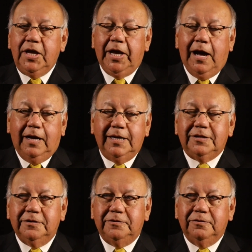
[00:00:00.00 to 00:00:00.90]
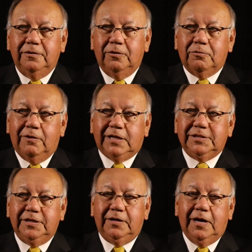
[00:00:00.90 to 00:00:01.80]
Yeah, I need to do a little
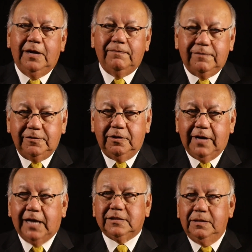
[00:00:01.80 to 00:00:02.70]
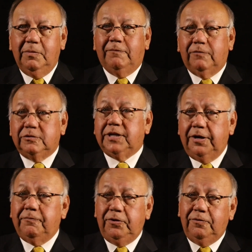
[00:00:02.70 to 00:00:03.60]
correction here. You're actually my first
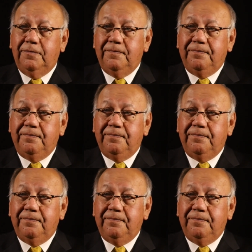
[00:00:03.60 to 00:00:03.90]
interview.